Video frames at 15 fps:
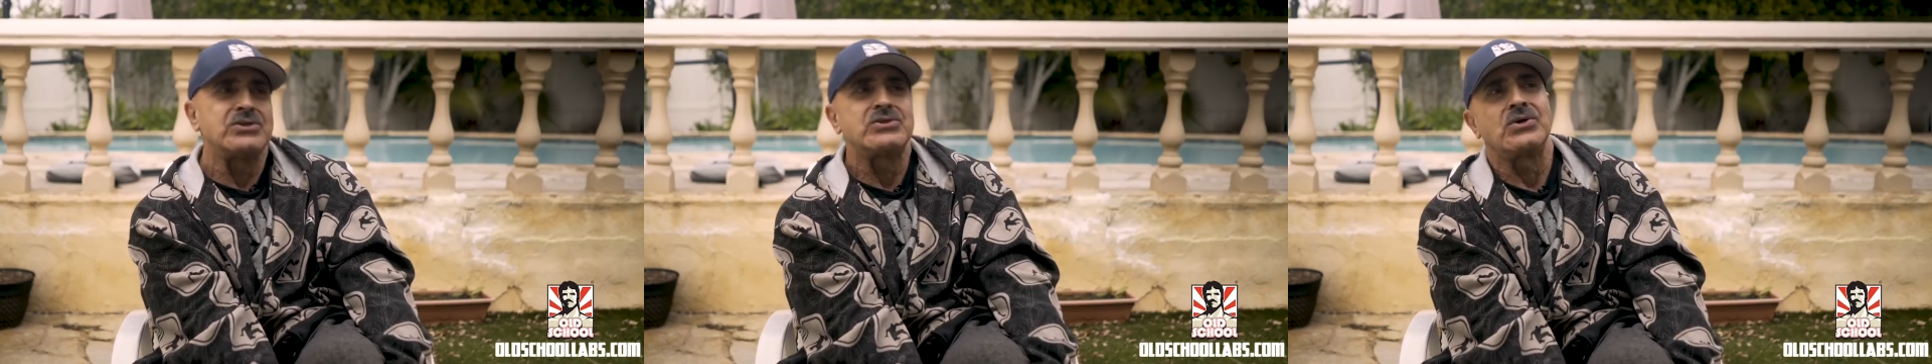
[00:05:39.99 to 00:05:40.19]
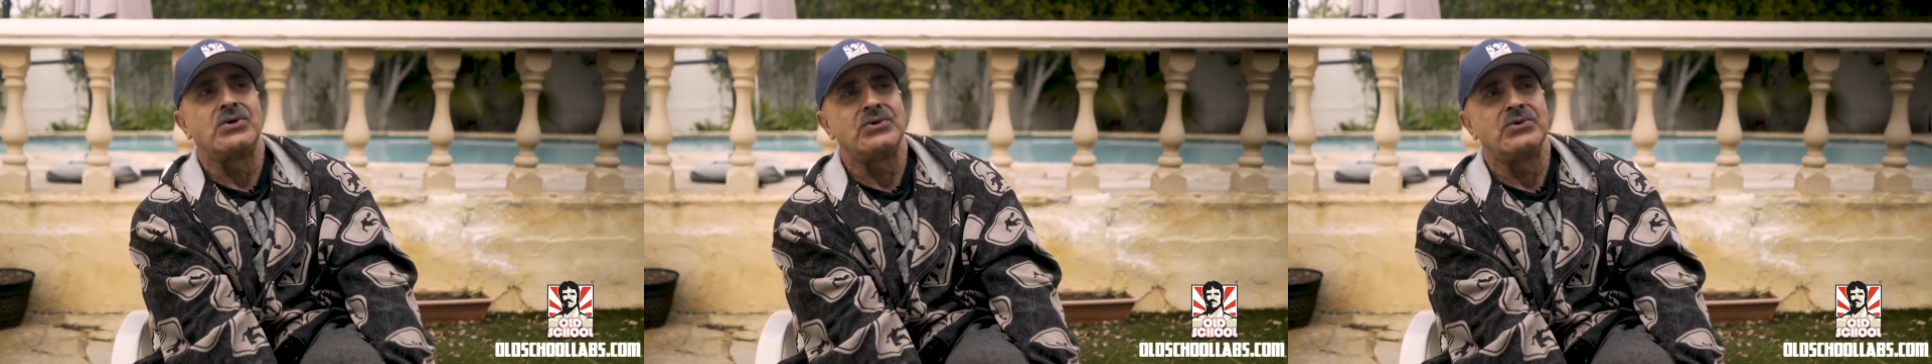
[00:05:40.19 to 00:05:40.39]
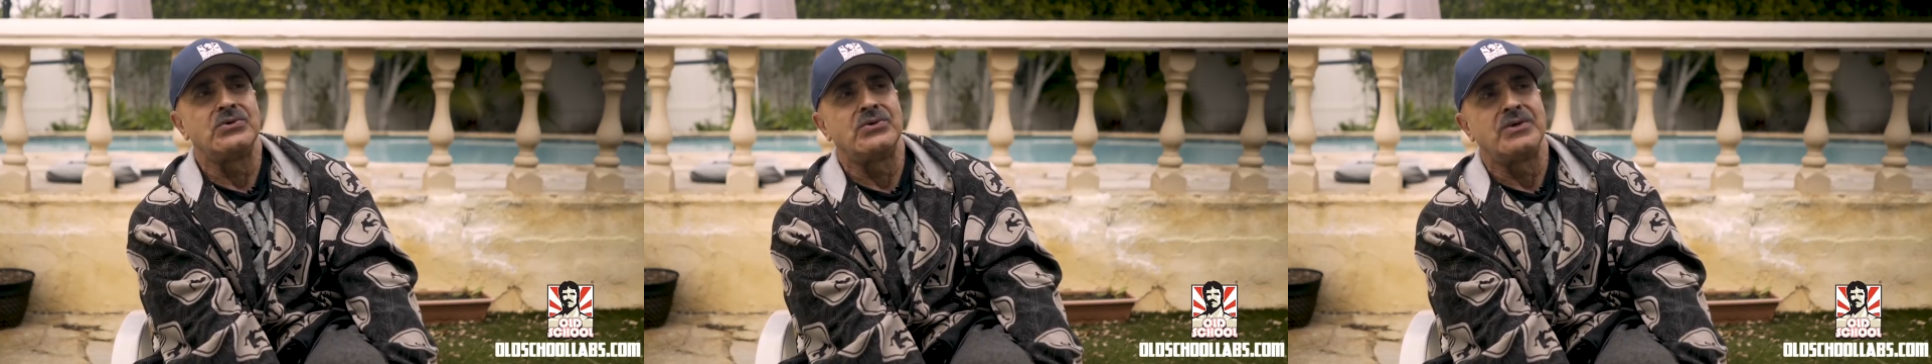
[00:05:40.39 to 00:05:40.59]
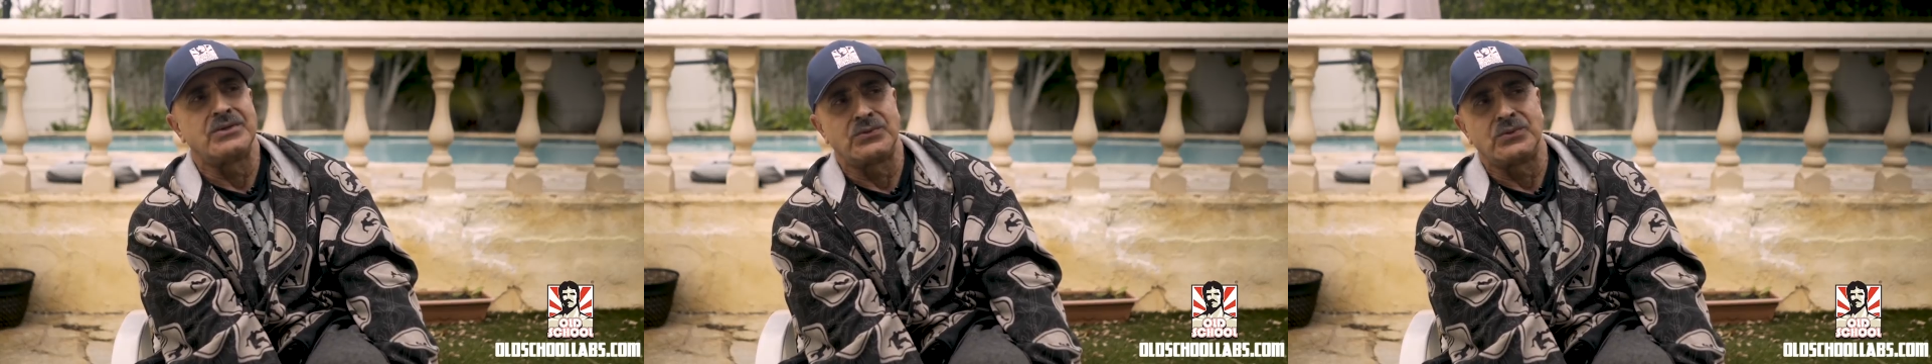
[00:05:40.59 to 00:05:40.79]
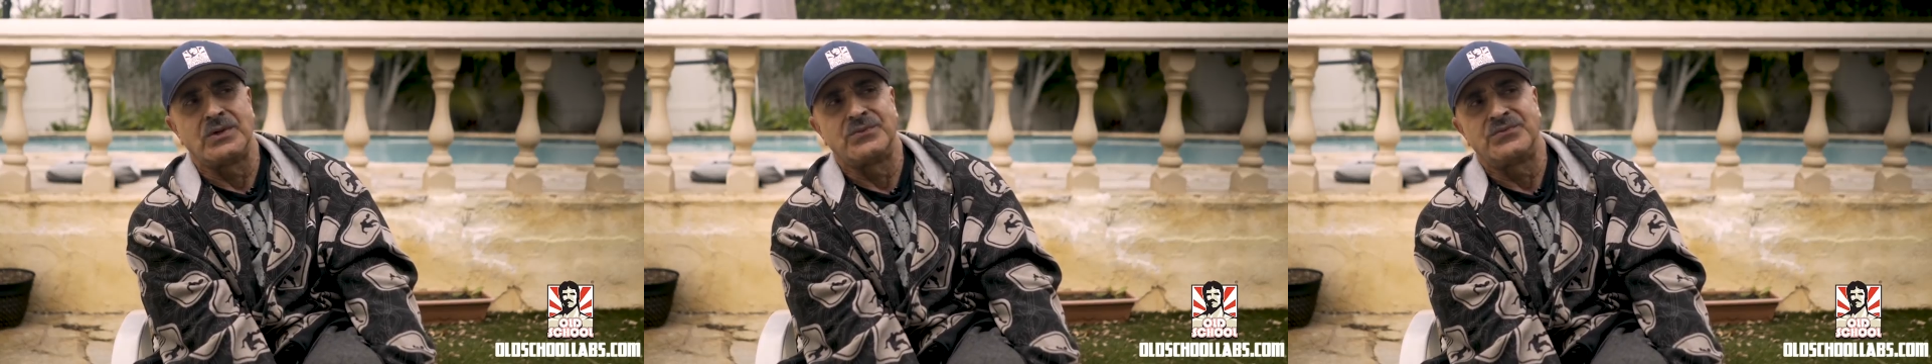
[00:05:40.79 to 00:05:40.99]
show you
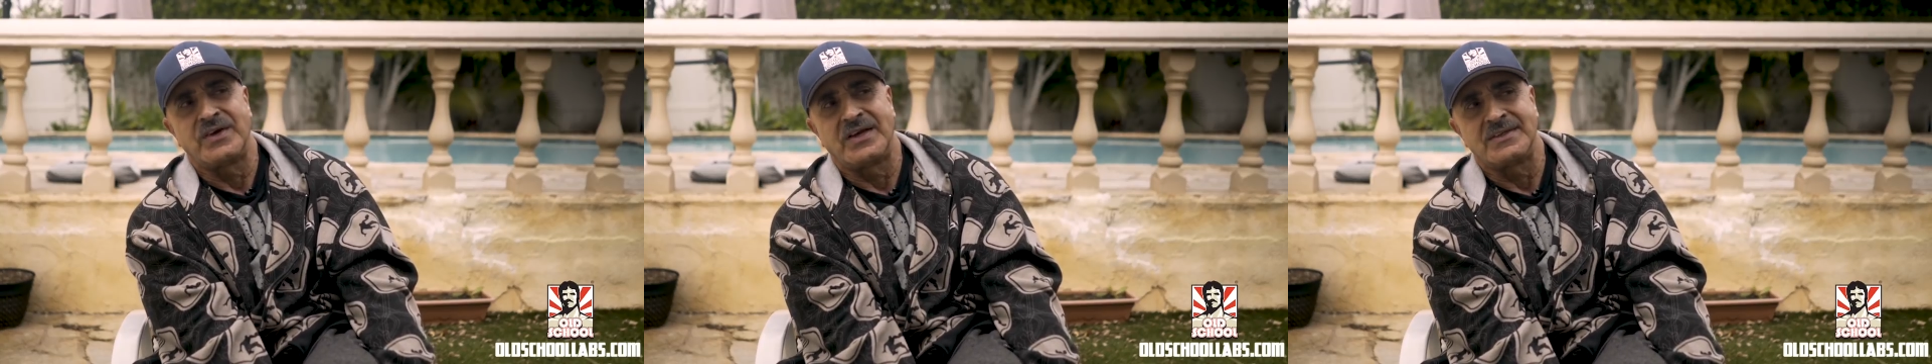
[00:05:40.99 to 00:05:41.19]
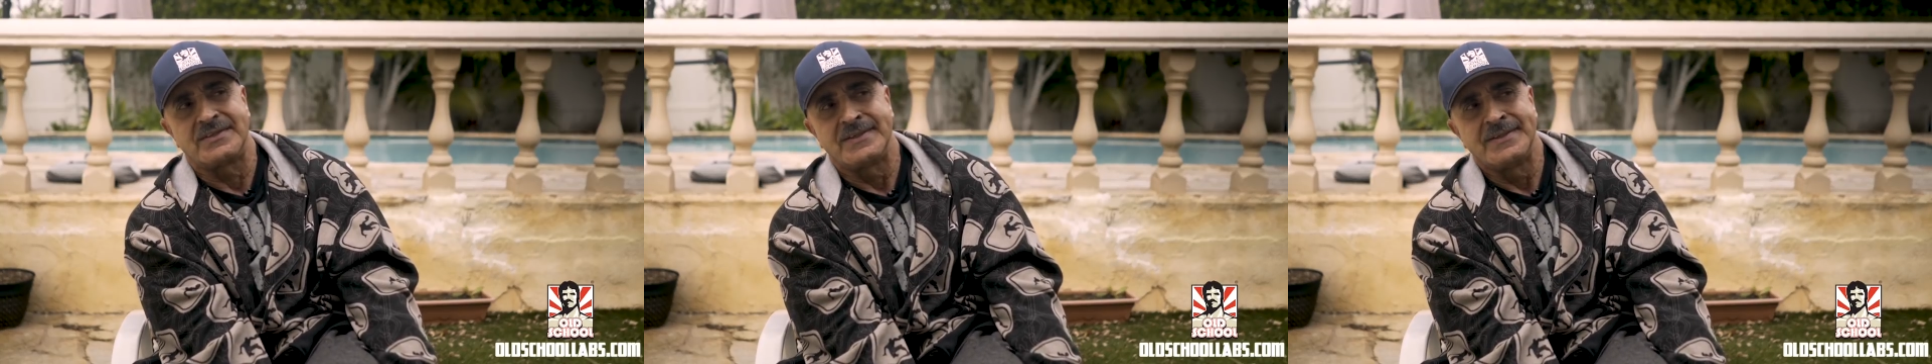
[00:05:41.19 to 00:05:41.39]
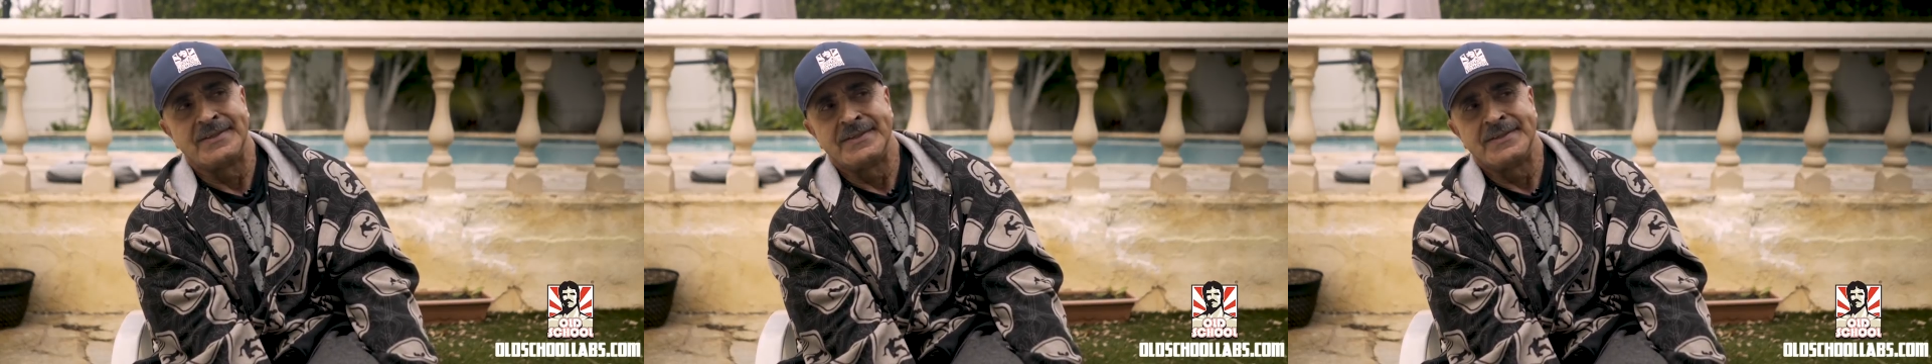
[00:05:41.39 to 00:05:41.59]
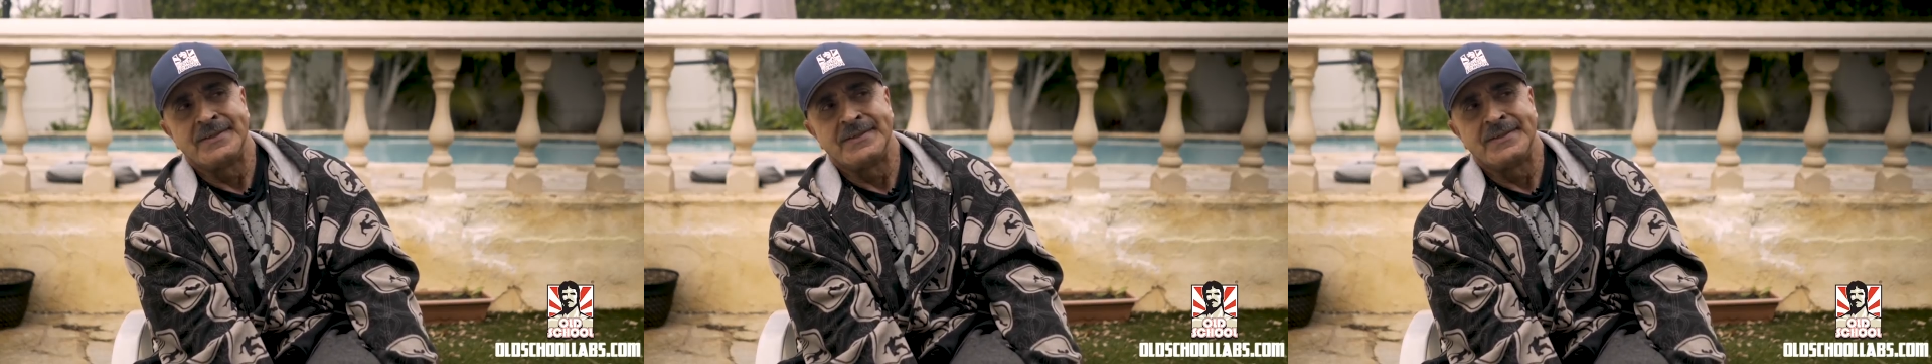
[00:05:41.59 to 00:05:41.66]
his real face.